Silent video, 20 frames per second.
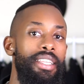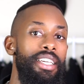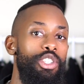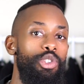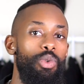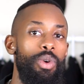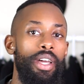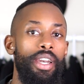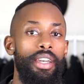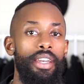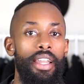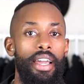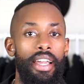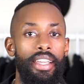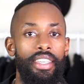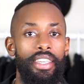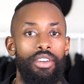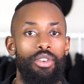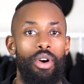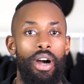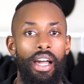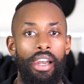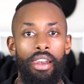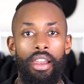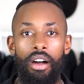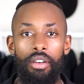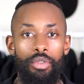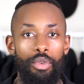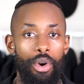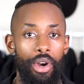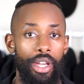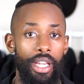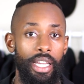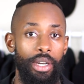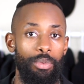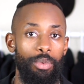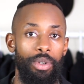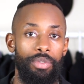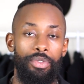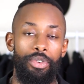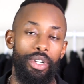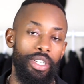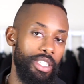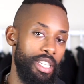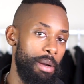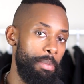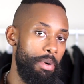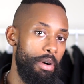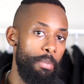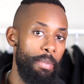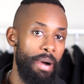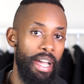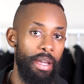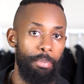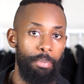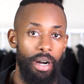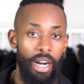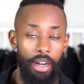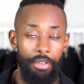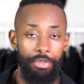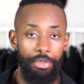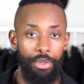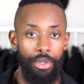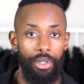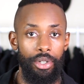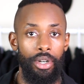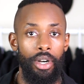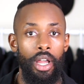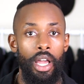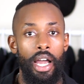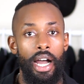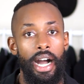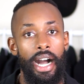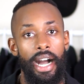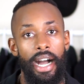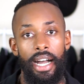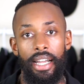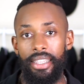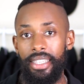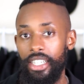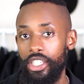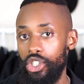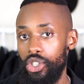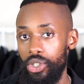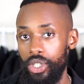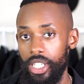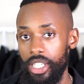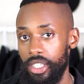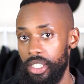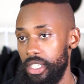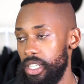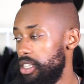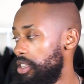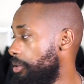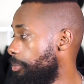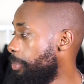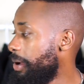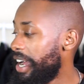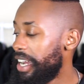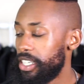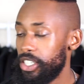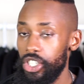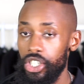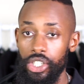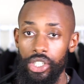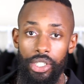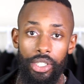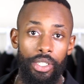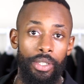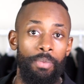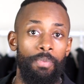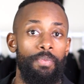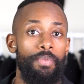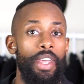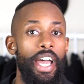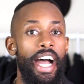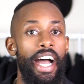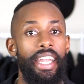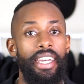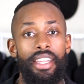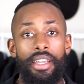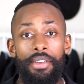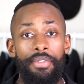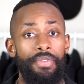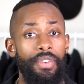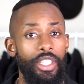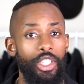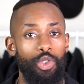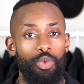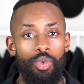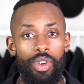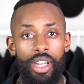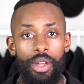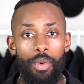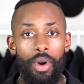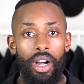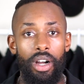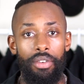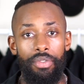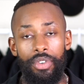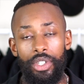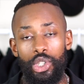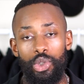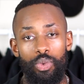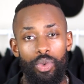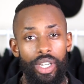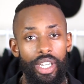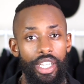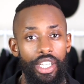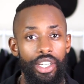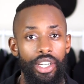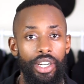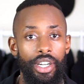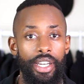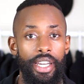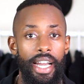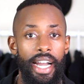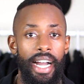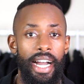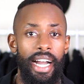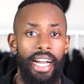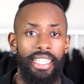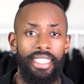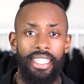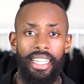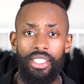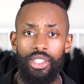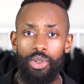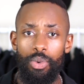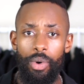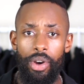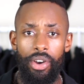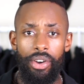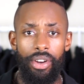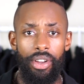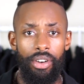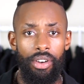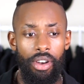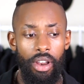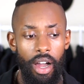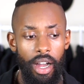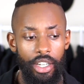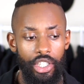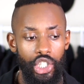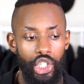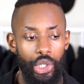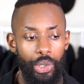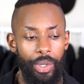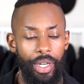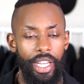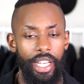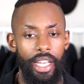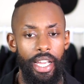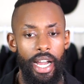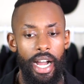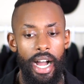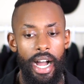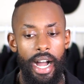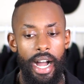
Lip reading: this one, you know, I love wearing it with, for example, my puffer that you can see in the back here. And it fits really well. It fits really good. I tend to wear it a lot during